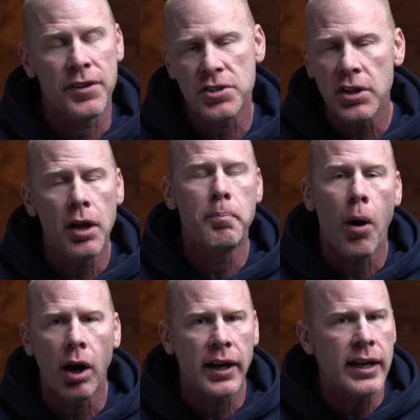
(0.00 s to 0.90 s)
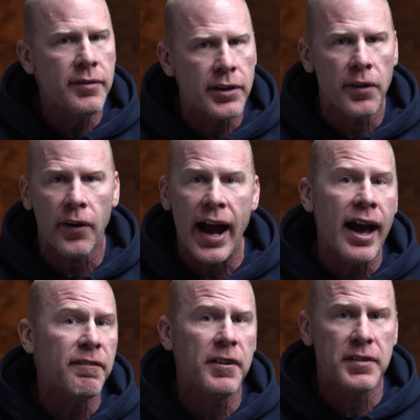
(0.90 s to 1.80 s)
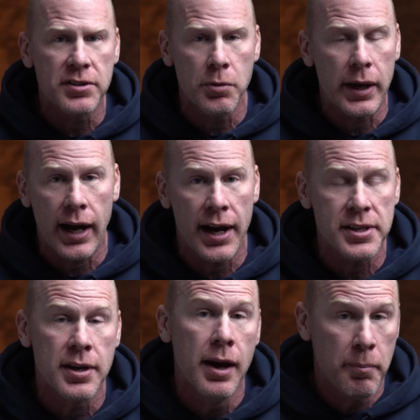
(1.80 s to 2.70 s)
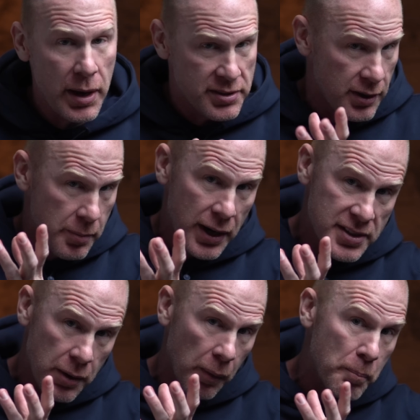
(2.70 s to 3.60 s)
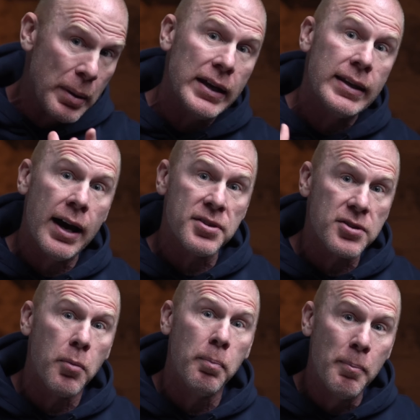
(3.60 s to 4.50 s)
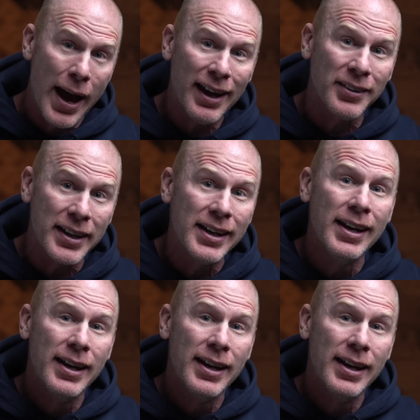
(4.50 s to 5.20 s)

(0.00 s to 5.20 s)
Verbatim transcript: There's still a bargain, even though they're at 52 week highs, basically because they were beaten down so badly,